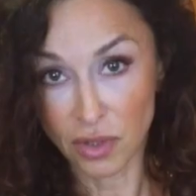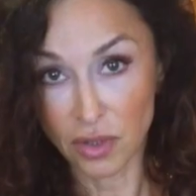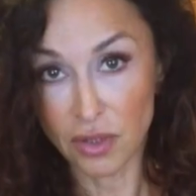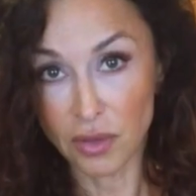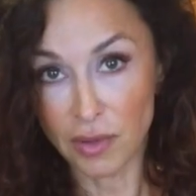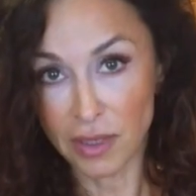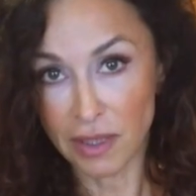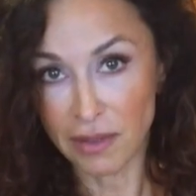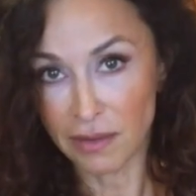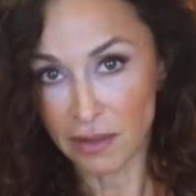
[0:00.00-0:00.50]

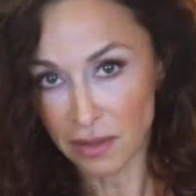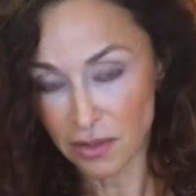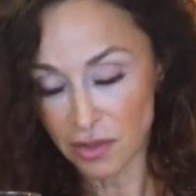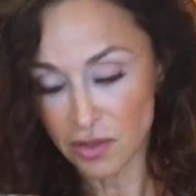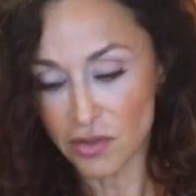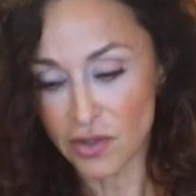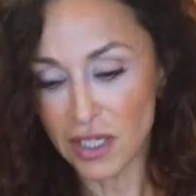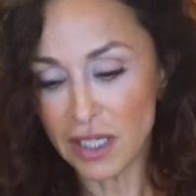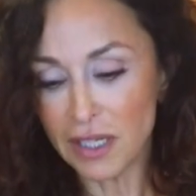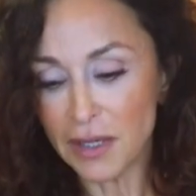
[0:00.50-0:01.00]
cook with, not to
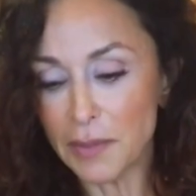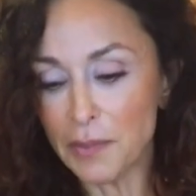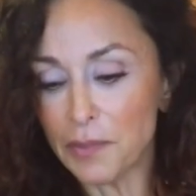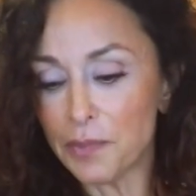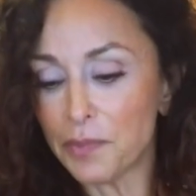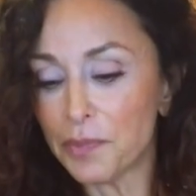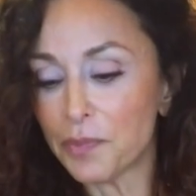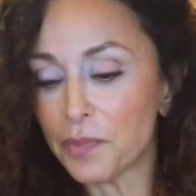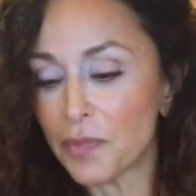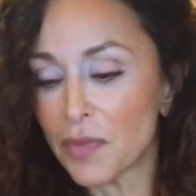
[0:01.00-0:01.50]
drink,
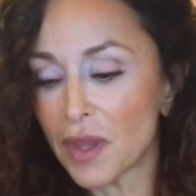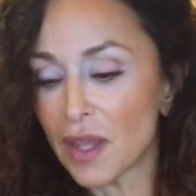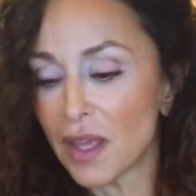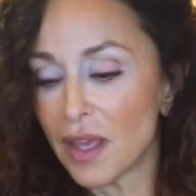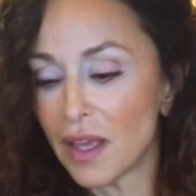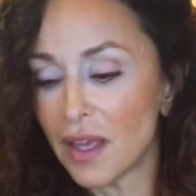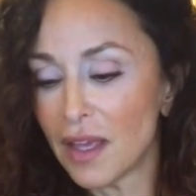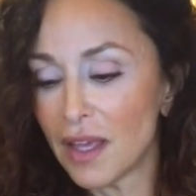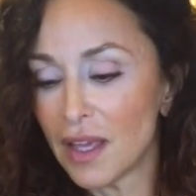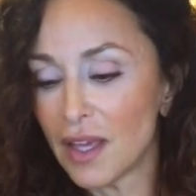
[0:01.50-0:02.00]

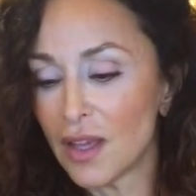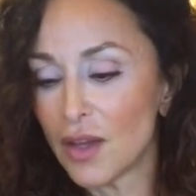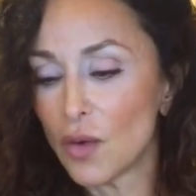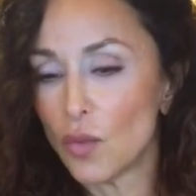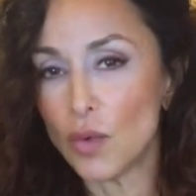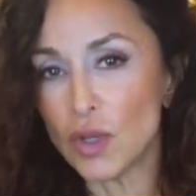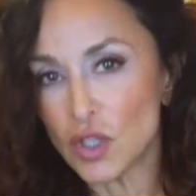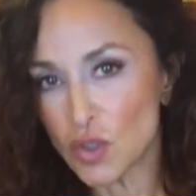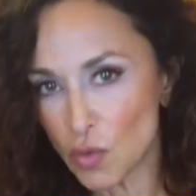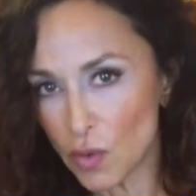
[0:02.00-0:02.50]

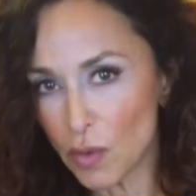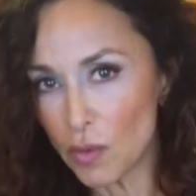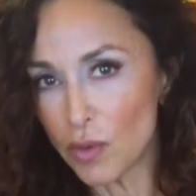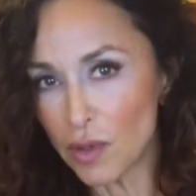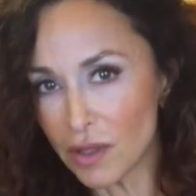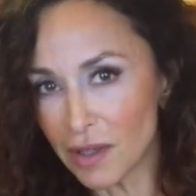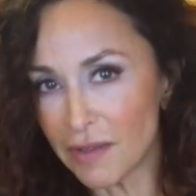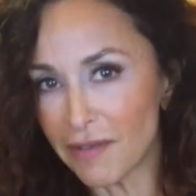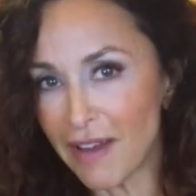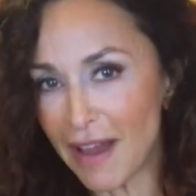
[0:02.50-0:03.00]
which we
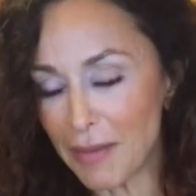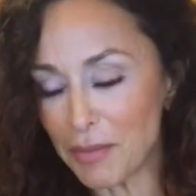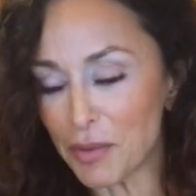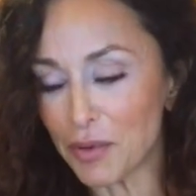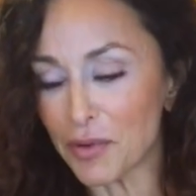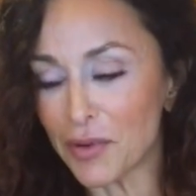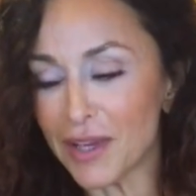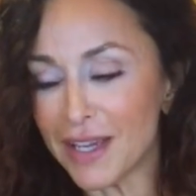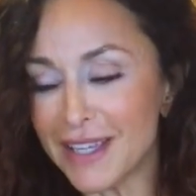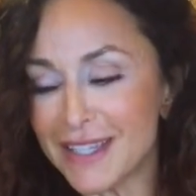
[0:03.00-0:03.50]
will
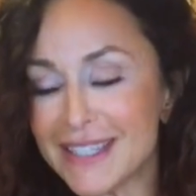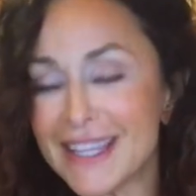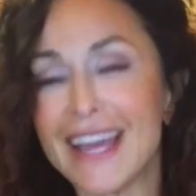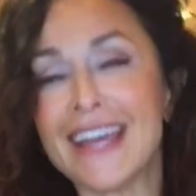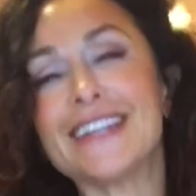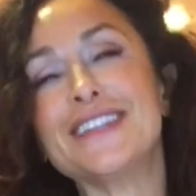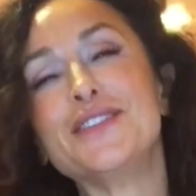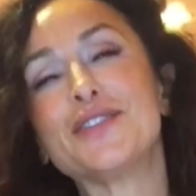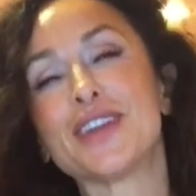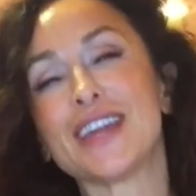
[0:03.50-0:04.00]
evaporate,
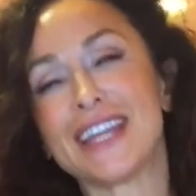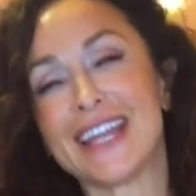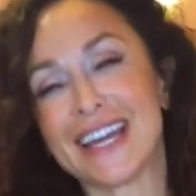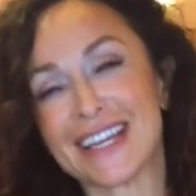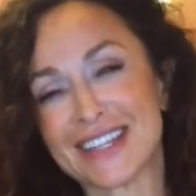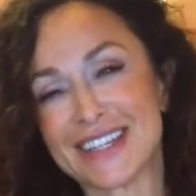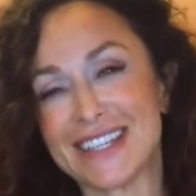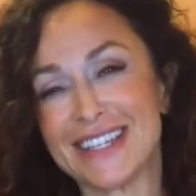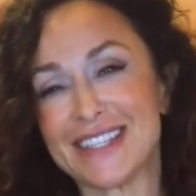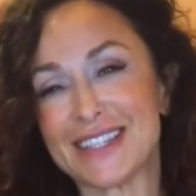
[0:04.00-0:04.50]
and you can
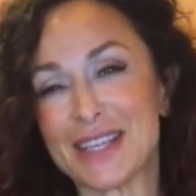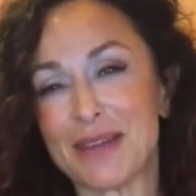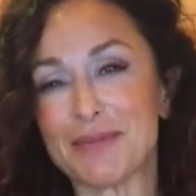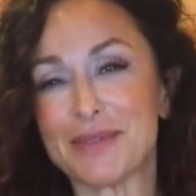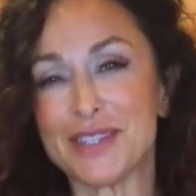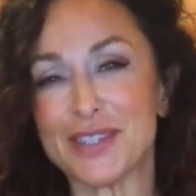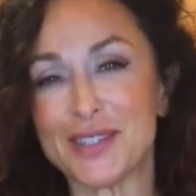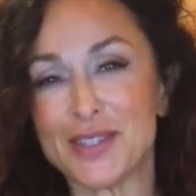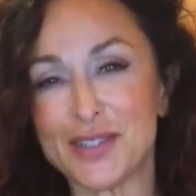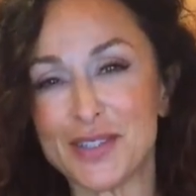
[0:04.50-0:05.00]
actually
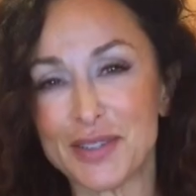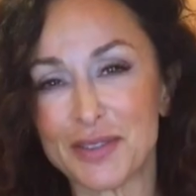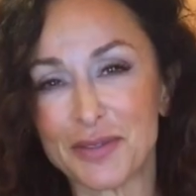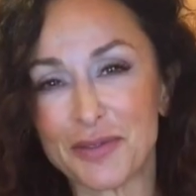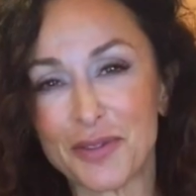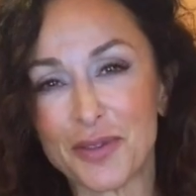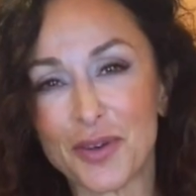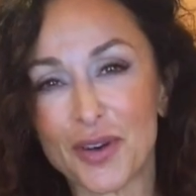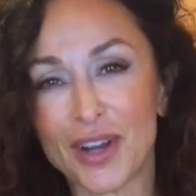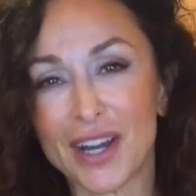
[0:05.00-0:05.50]
substitute it
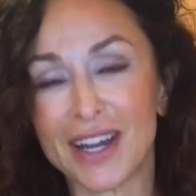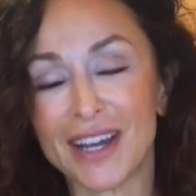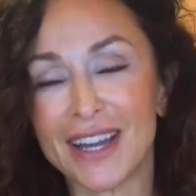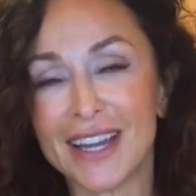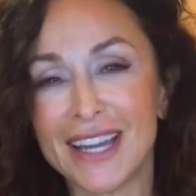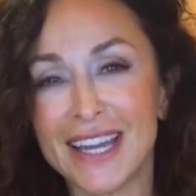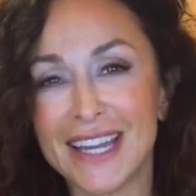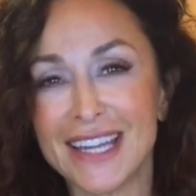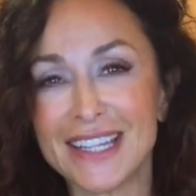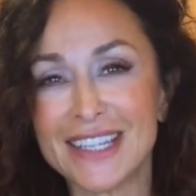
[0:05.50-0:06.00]
for
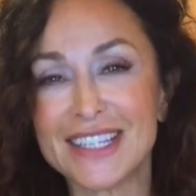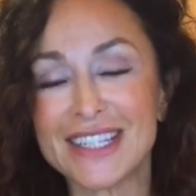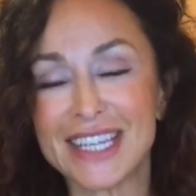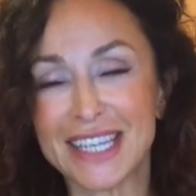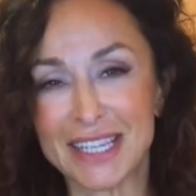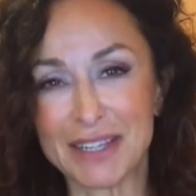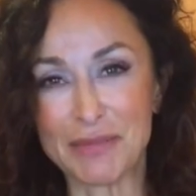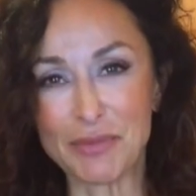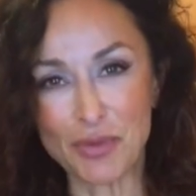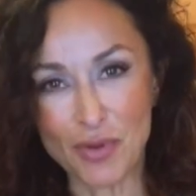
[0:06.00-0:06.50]

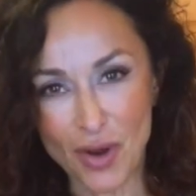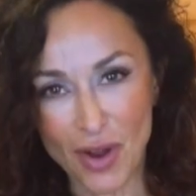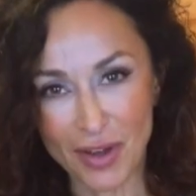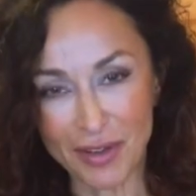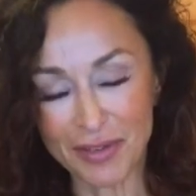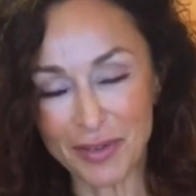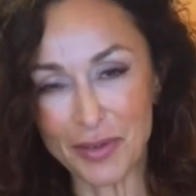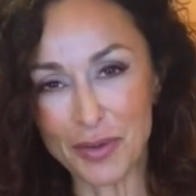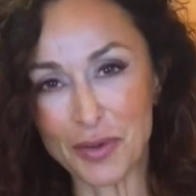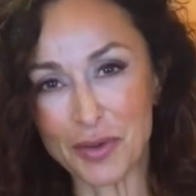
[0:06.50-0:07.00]
chicken
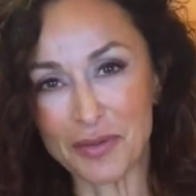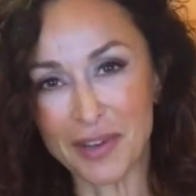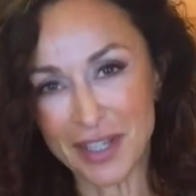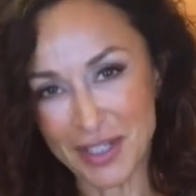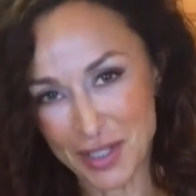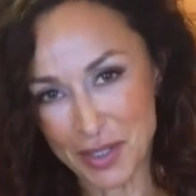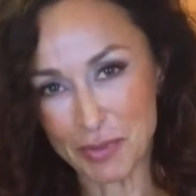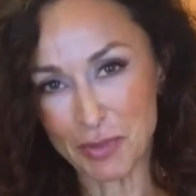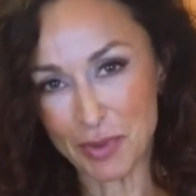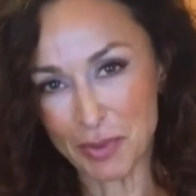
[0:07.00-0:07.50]
broth or
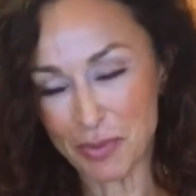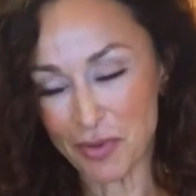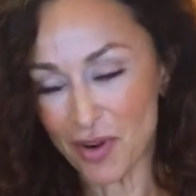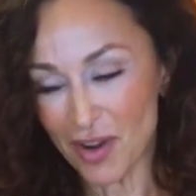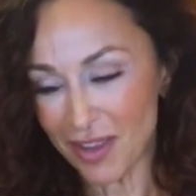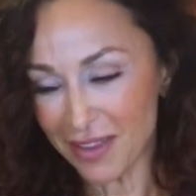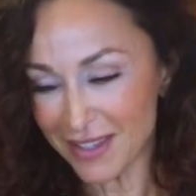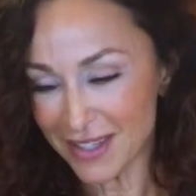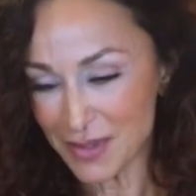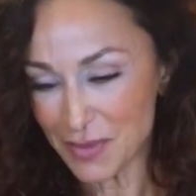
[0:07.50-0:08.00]
vegetable
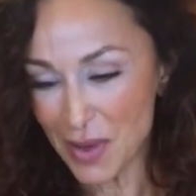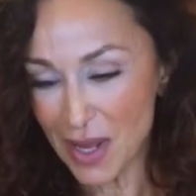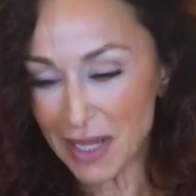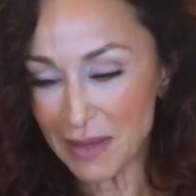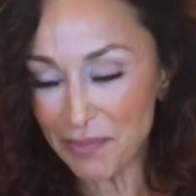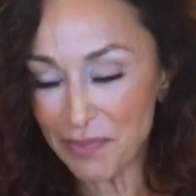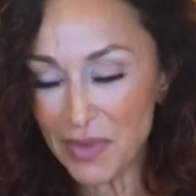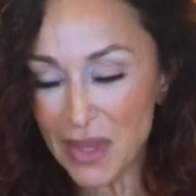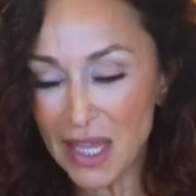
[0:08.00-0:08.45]
broth as well.